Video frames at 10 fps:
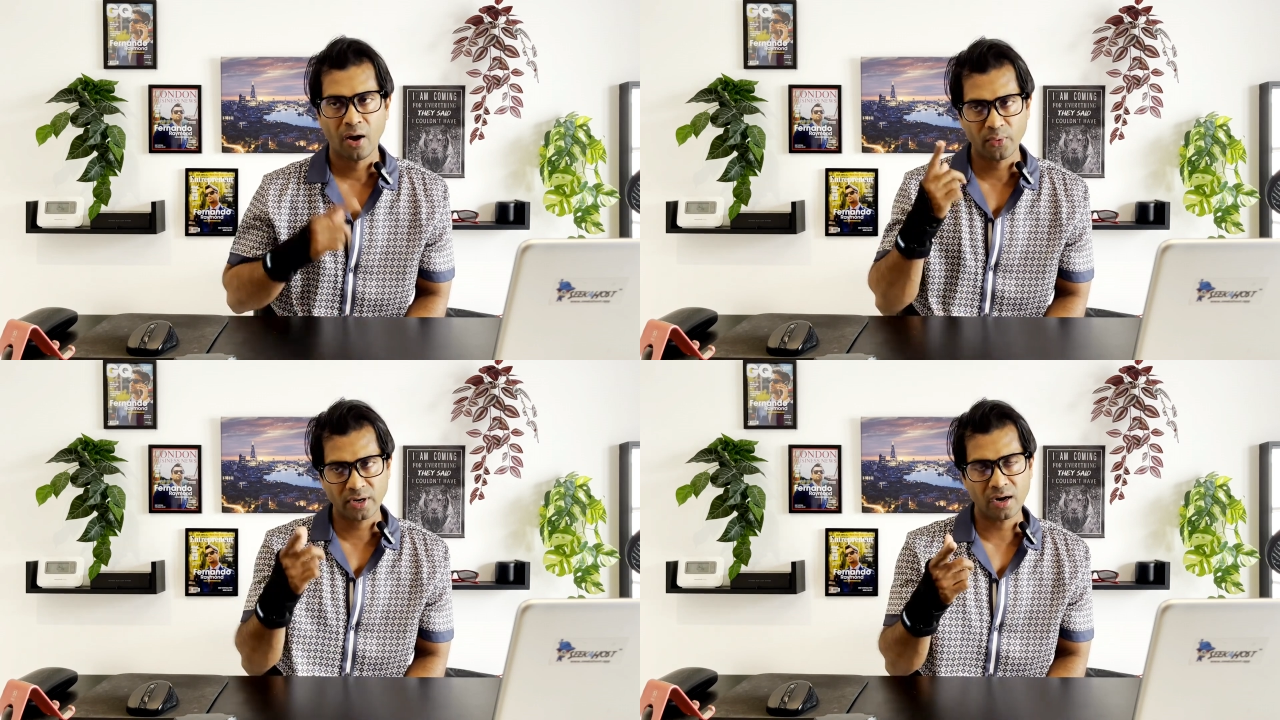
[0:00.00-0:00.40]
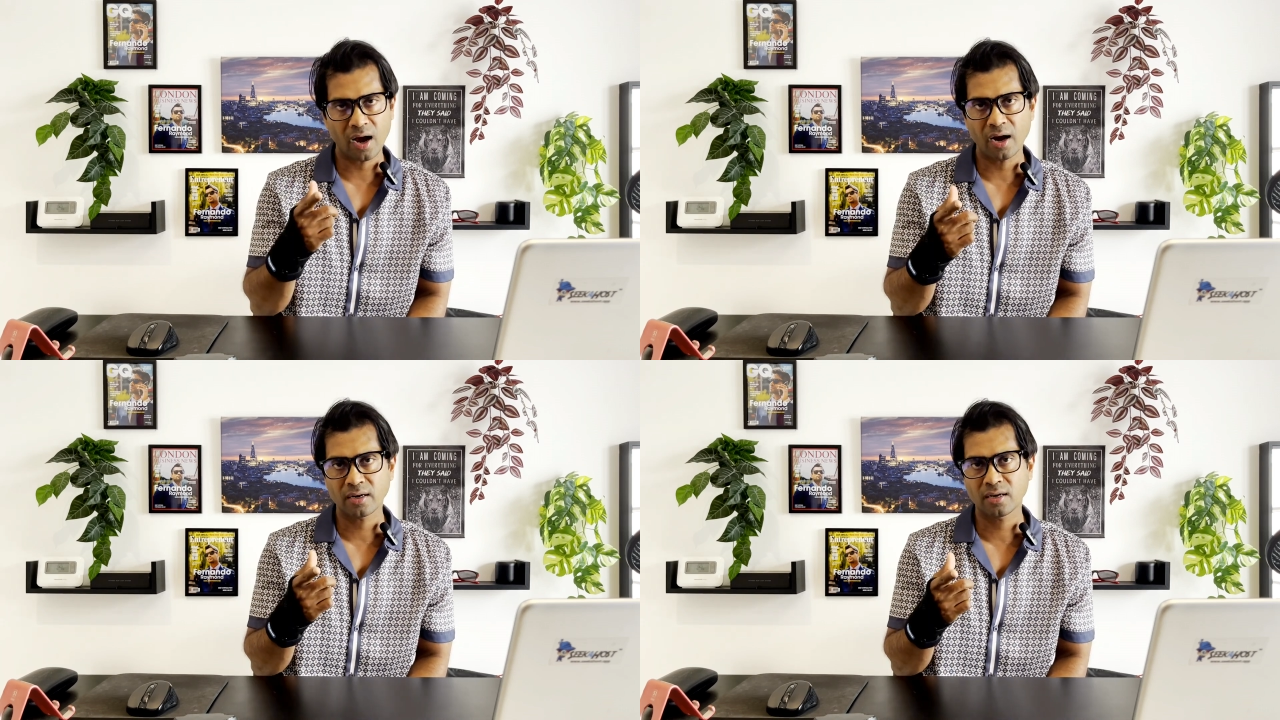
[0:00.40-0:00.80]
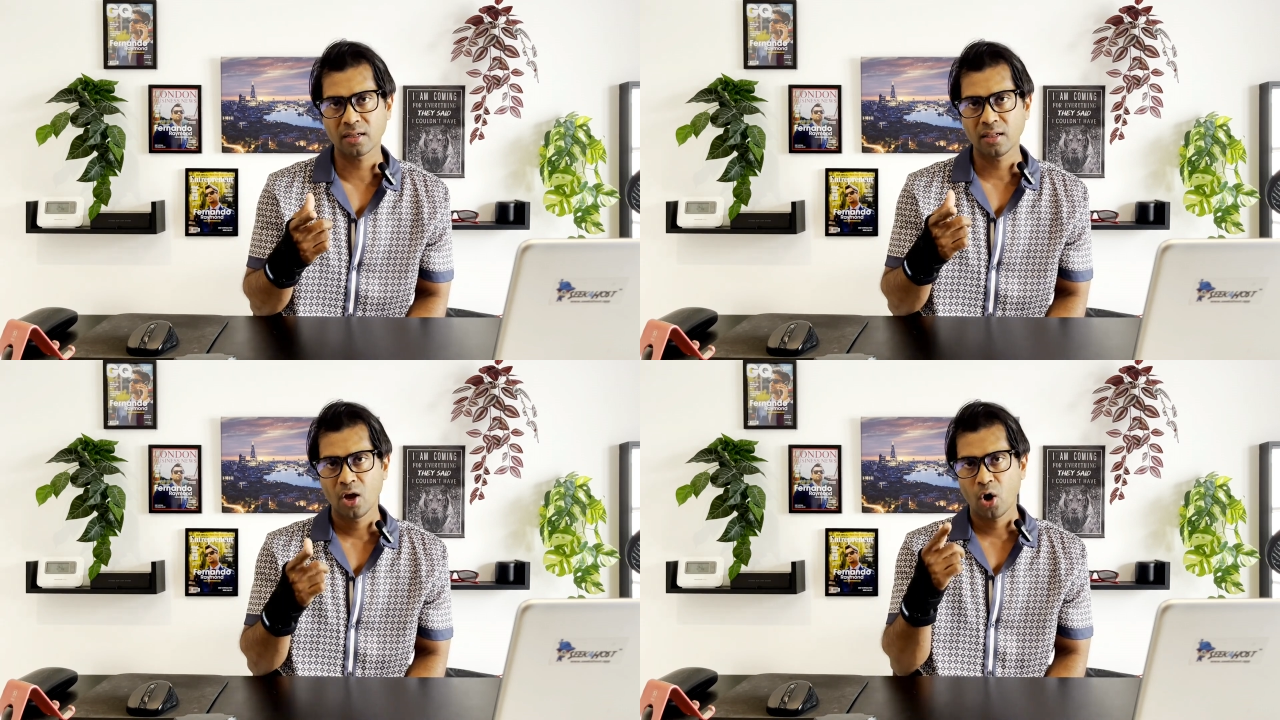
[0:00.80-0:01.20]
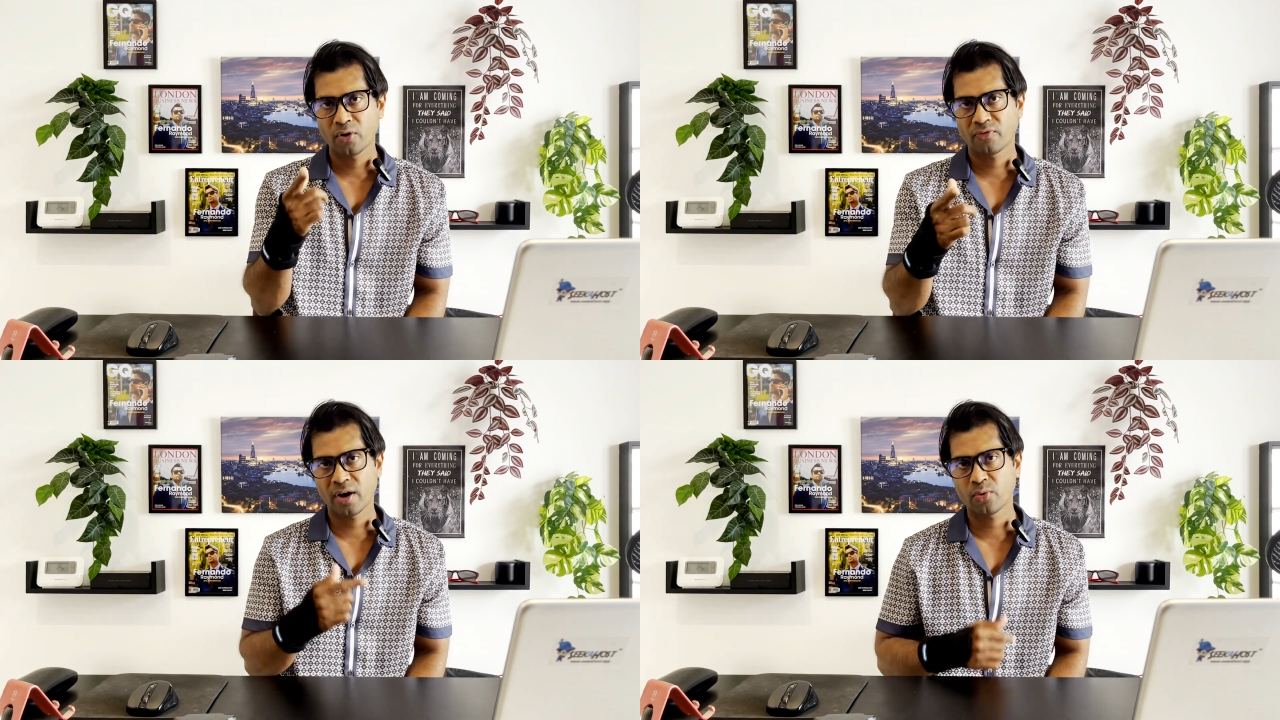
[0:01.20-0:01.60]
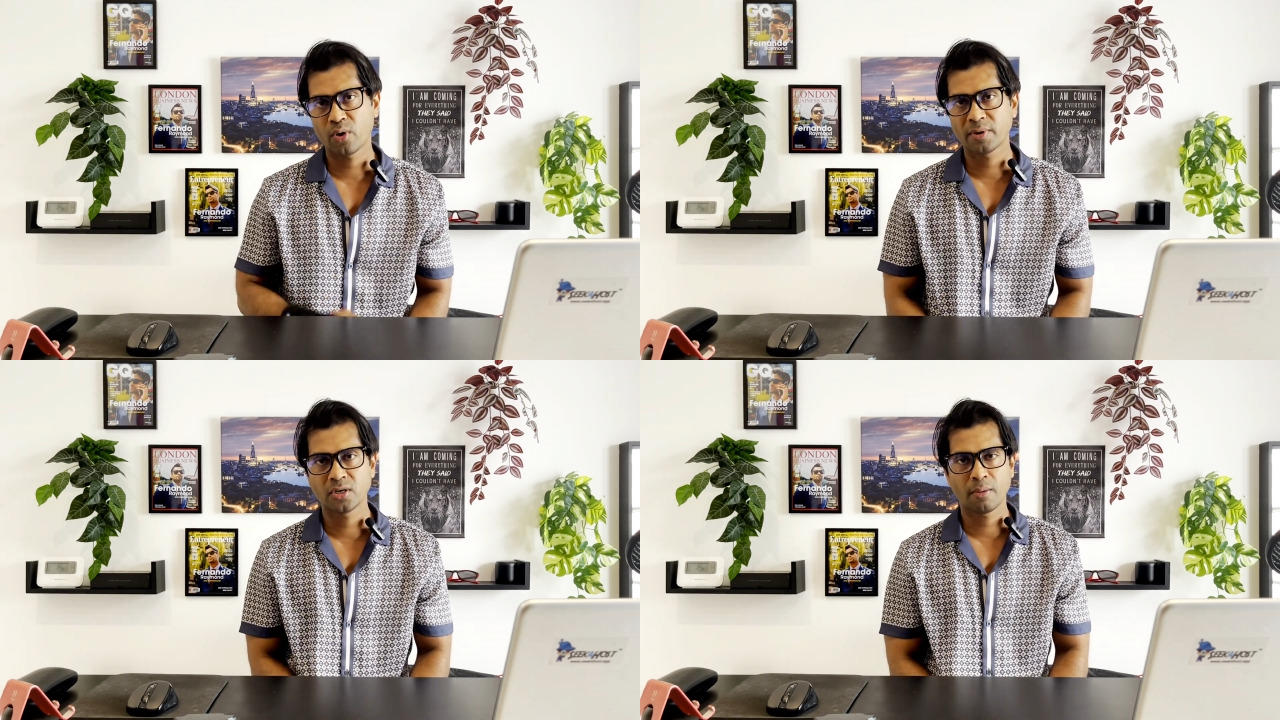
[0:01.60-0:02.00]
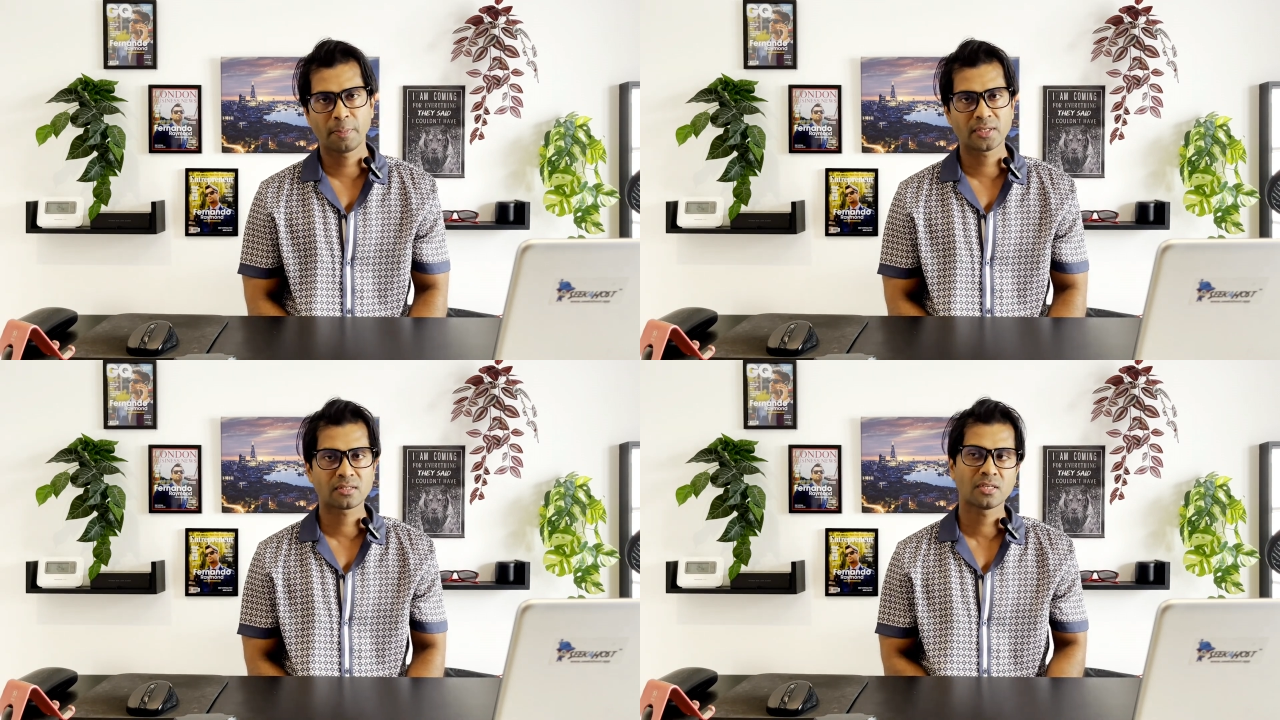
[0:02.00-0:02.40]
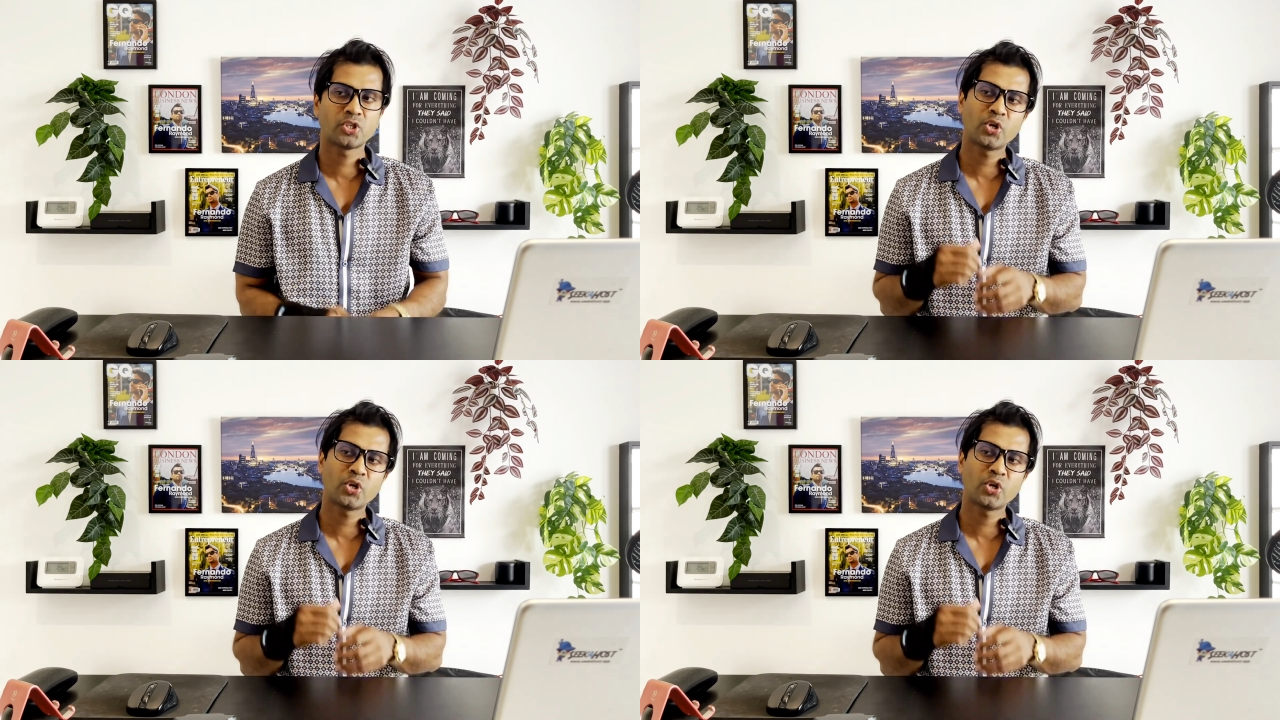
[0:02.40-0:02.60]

I've written an article on fernandraymond.business.